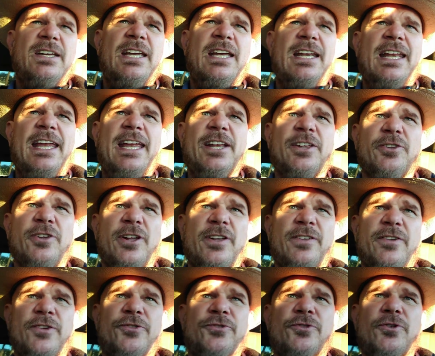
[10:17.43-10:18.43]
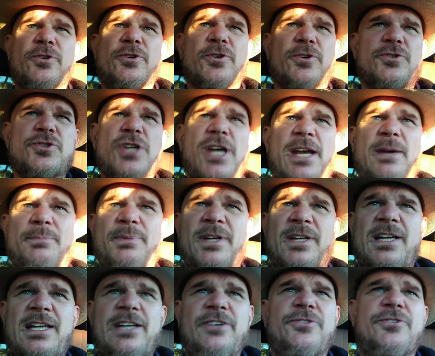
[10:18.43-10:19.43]
in England, the snooker
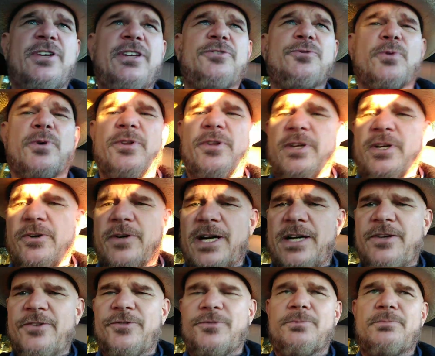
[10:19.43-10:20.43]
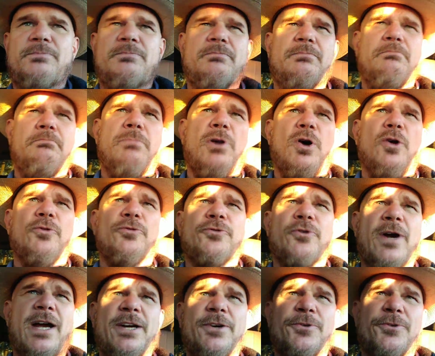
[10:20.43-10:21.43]
champion, he's, he's one of the greatest ball
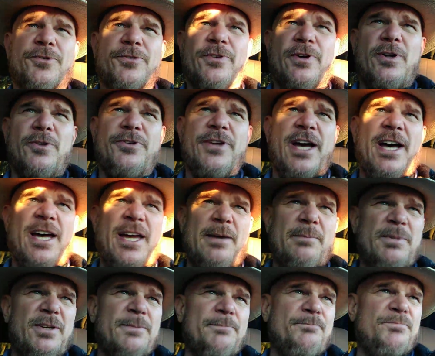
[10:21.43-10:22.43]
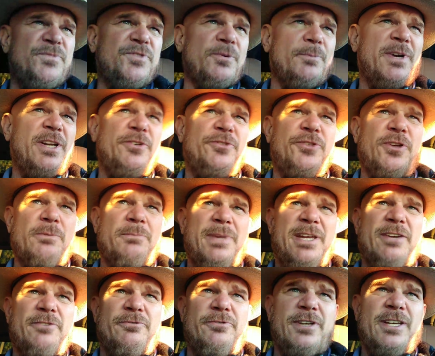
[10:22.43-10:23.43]
strikers of all time, and somebody sent
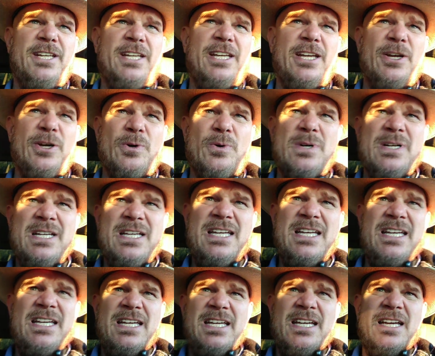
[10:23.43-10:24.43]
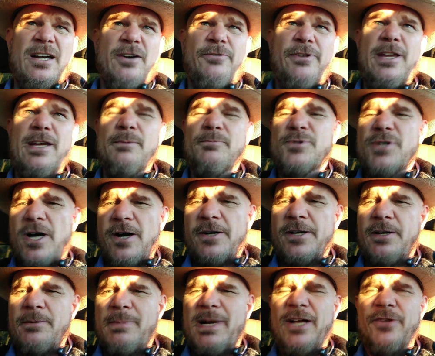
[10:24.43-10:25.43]
me a video of him
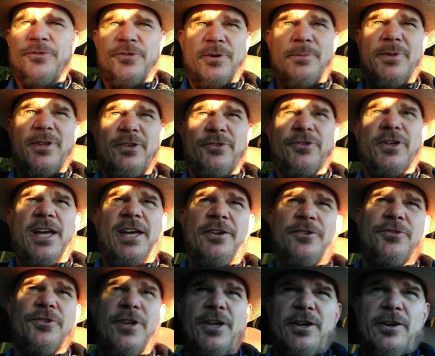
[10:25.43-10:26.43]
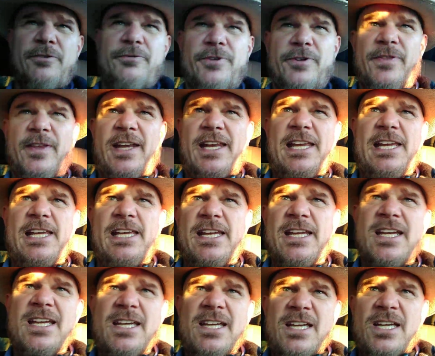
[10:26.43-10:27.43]
talking about some of this kind of stuff, and that he